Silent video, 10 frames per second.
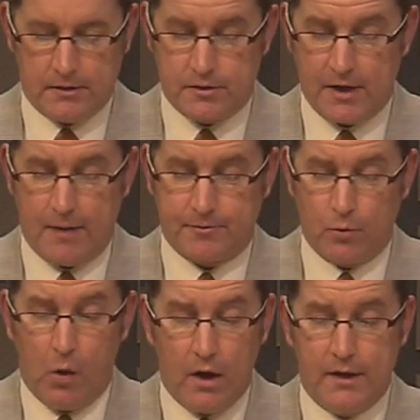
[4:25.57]
chapter
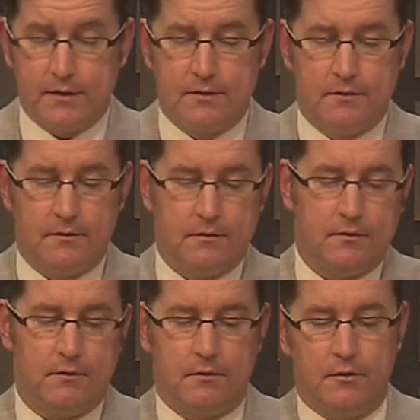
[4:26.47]
1,
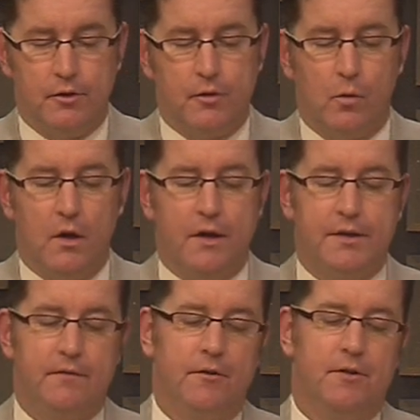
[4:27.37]
Luke
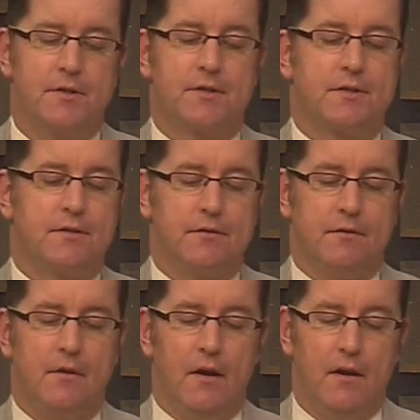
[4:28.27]
1 and verse
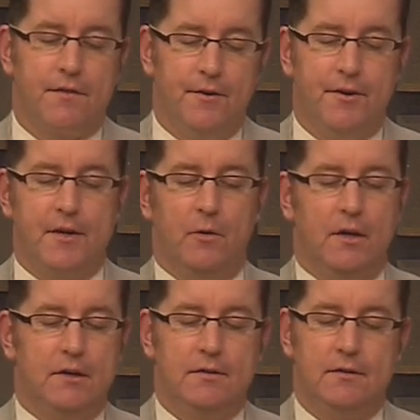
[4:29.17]

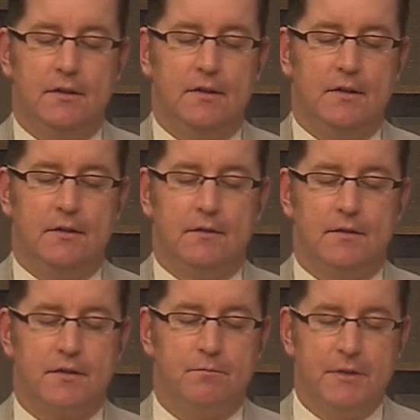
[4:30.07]
31.
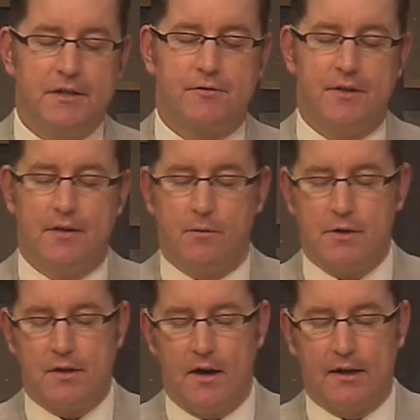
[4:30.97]
This mystery that
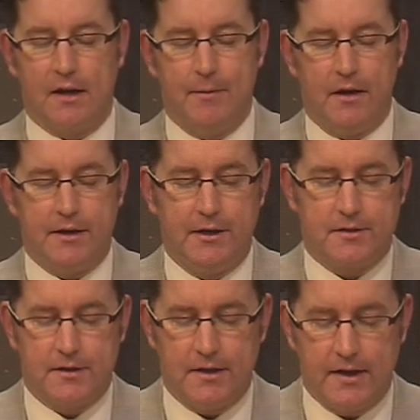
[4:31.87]
we're talking about
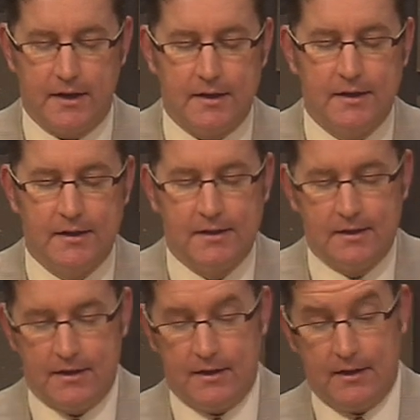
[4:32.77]
here today,
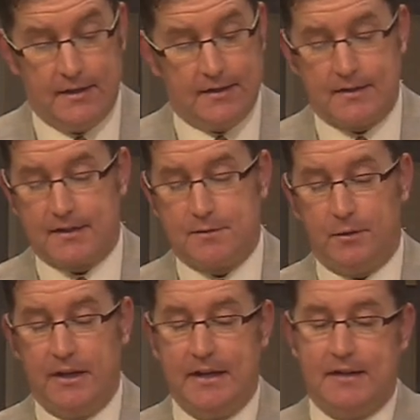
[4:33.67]
it's
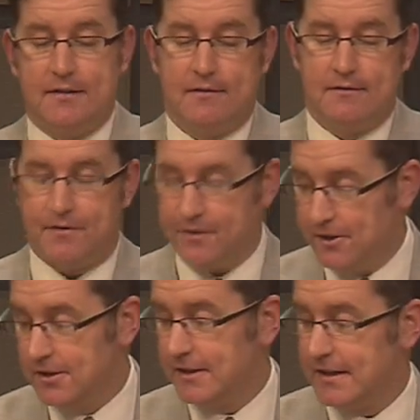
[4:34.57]
explained,
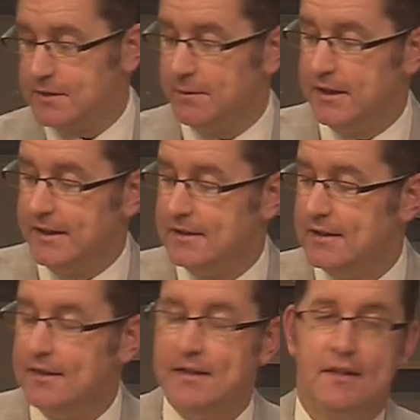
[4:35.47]
thoroughly explained,
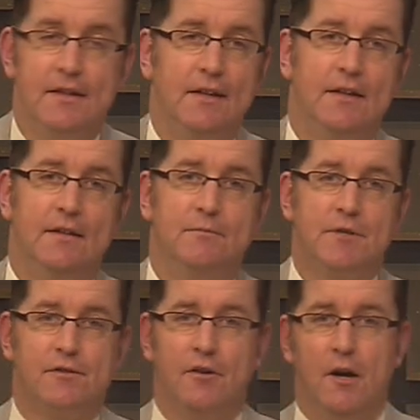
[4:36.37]
in
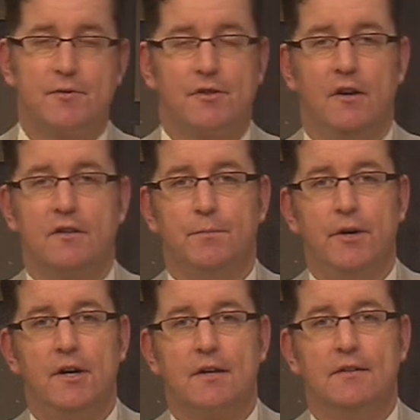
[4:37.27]
Mr. Armstrong's
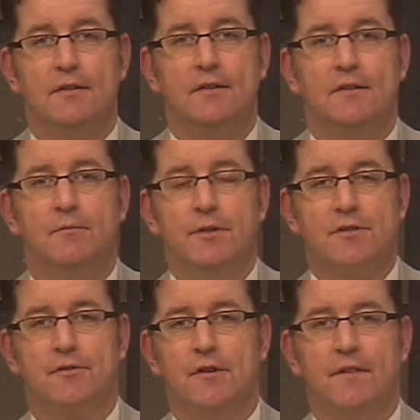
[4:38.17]
book,
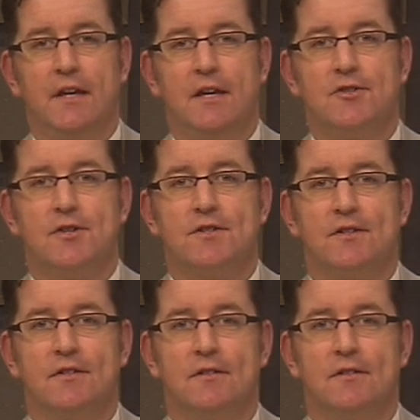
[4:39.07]
Mystery of the Ages.